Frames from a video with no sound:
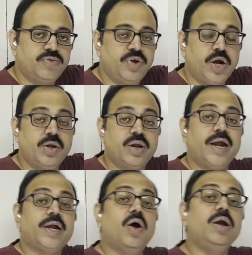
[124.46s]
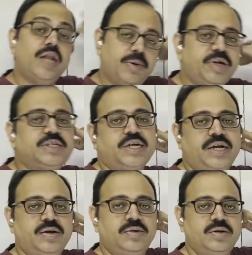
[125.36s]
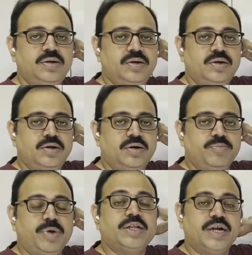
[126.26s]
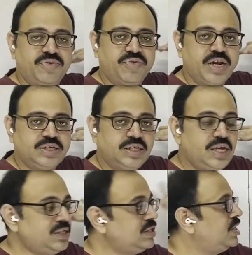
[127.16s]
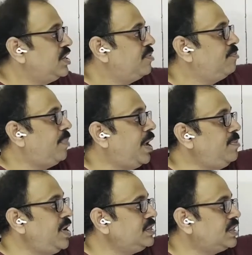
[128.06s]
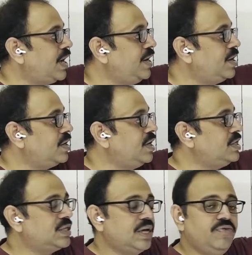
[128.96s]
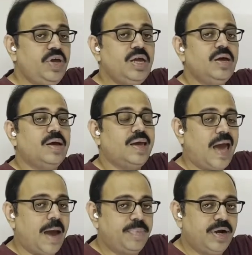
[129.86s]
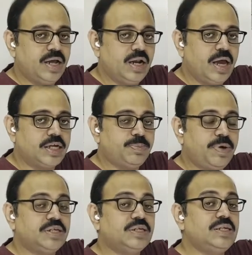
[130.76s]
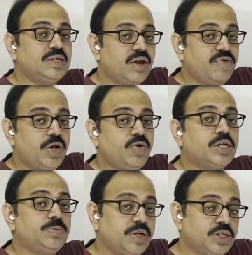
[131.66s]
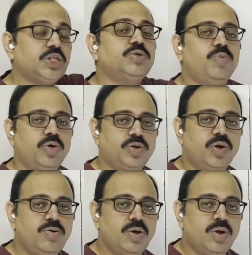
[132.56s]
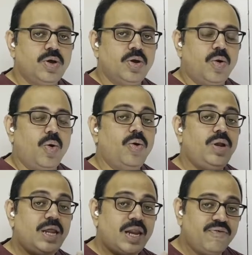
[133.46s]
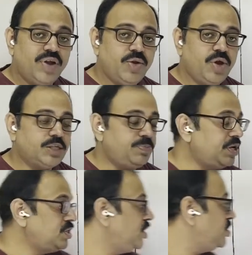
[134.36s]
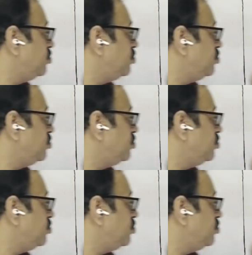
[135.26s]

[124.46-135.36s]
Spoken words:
we have to write on debit side. But the difference is payment side he is giving capital expenses, revenue expenses both, no? Only revenue expenses